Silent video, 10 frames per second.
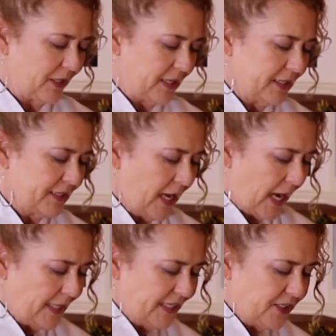is
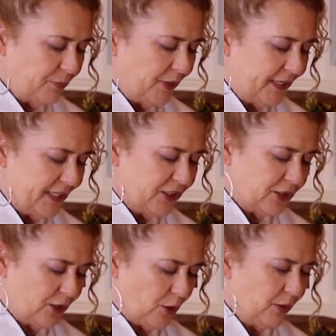I like to put it in
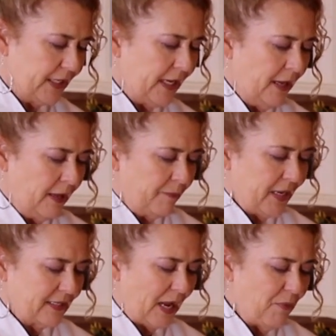slowly
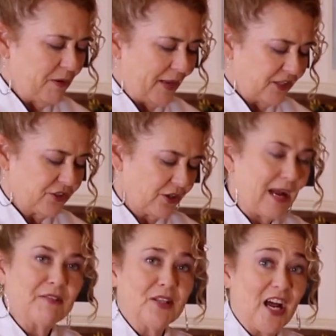because I want to make sure I
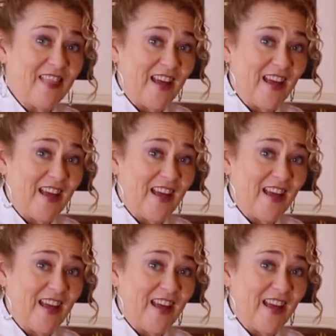have a lot of